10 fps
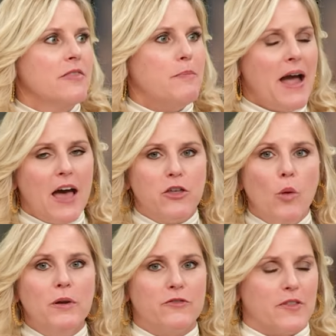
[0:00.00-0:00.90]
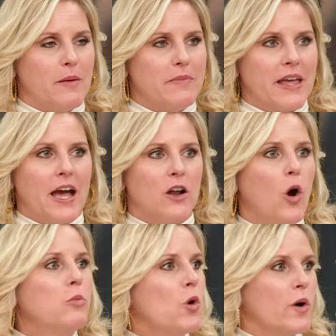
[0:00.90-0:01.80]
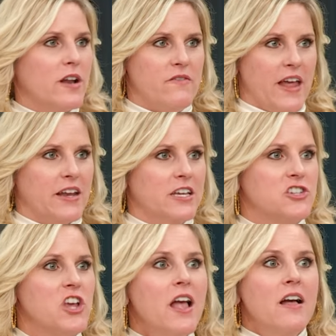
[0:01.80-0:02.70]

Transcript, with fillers: the path open for them. They had home court advantage.